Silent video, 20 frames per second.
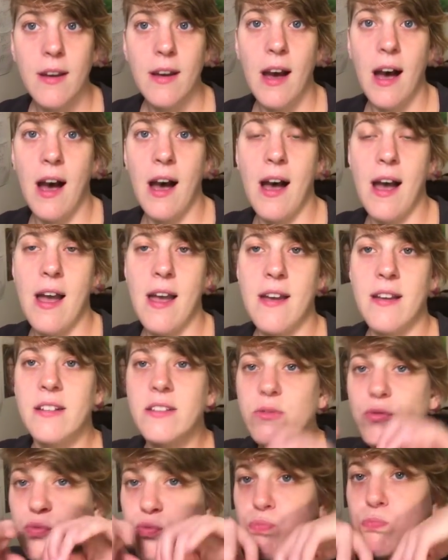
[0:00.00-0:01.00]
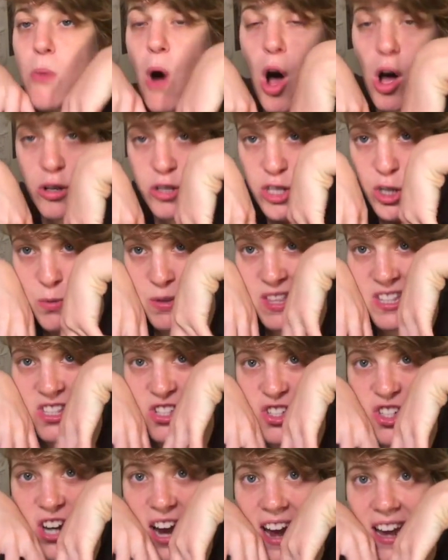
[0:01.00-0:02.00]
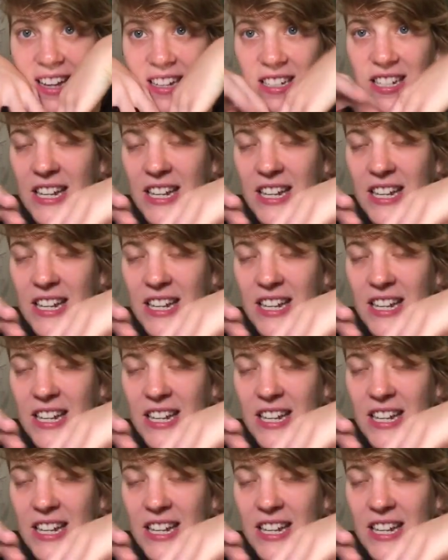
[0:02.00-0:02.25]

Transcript: mauls you with its giant